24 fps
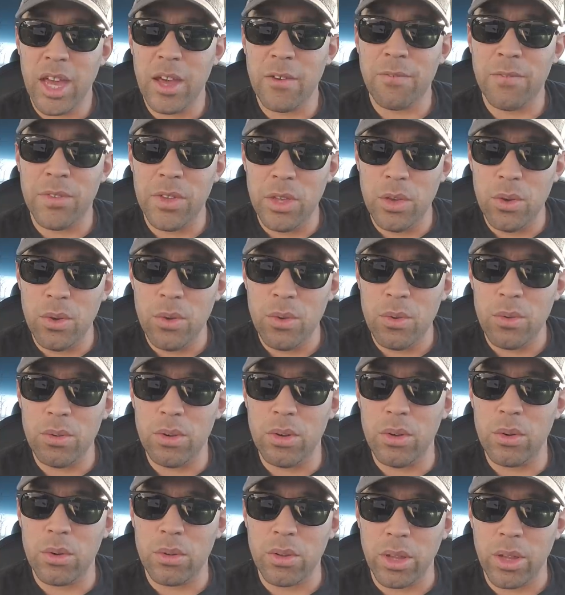FU
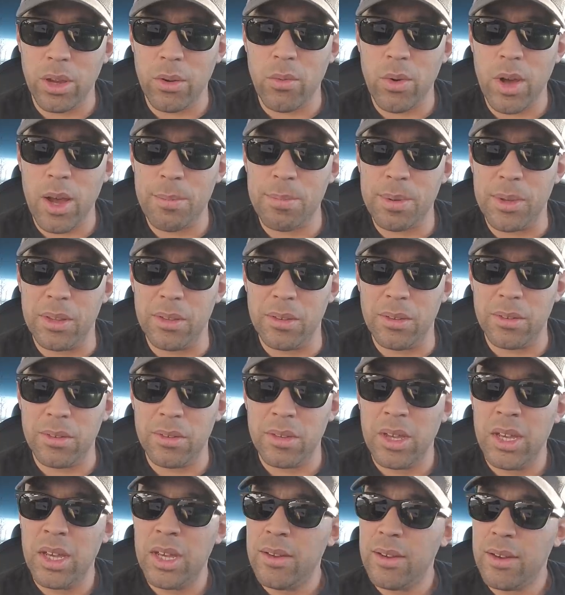nuclear
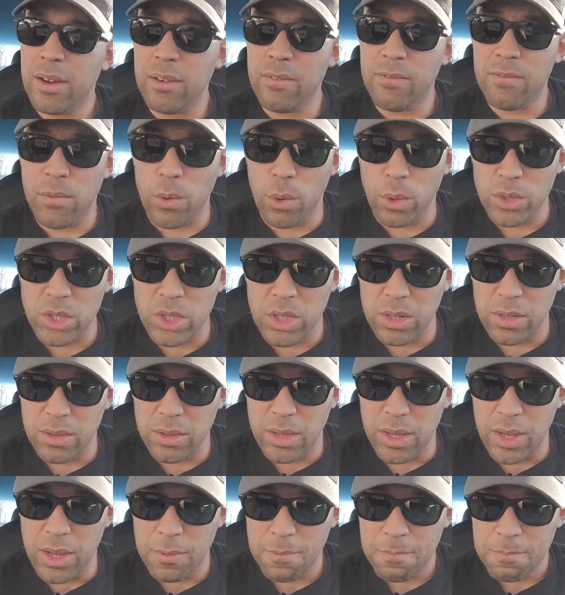weapons,
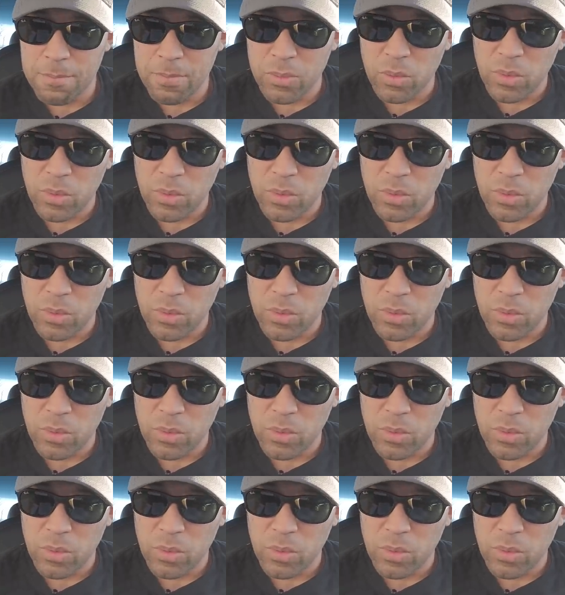Unfortunately,